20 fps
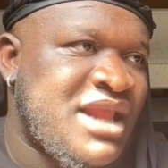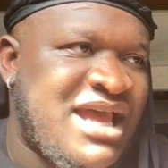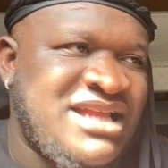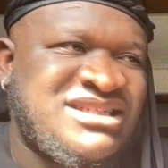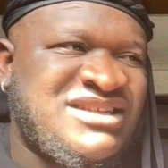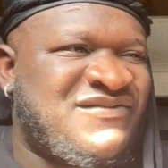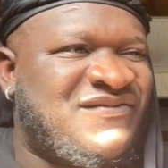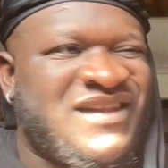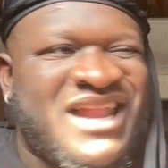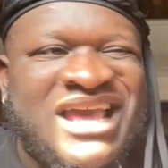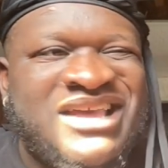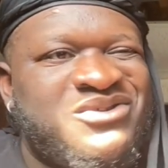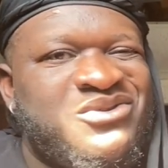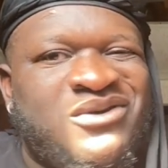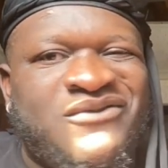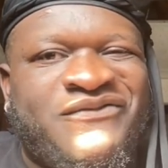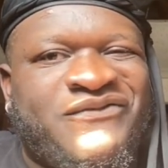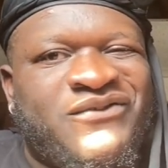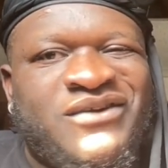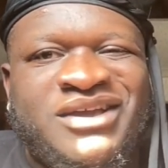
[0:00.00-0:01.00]
I just Bye-bye. Feel like you
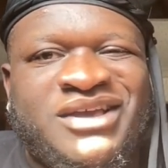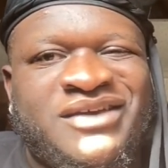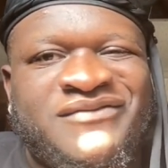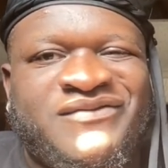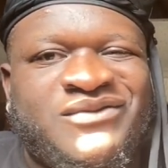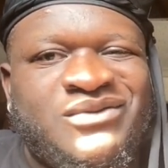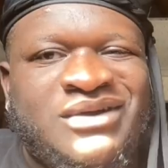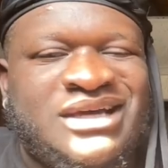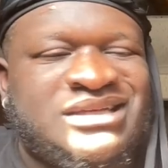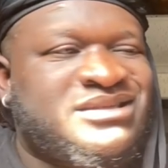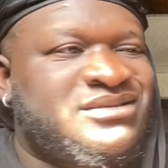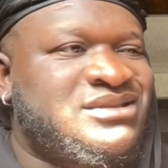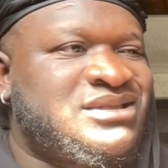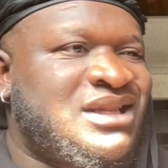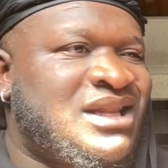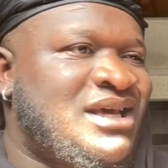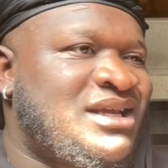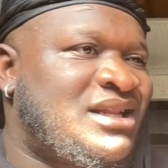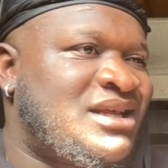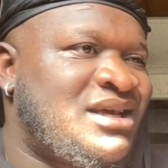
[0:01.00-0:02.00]
a freak if you got some shit
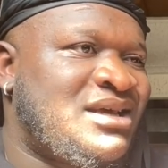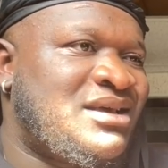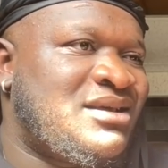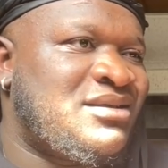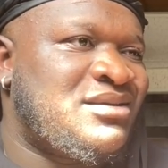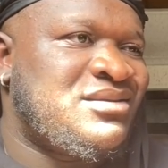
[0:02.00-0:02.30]
like that.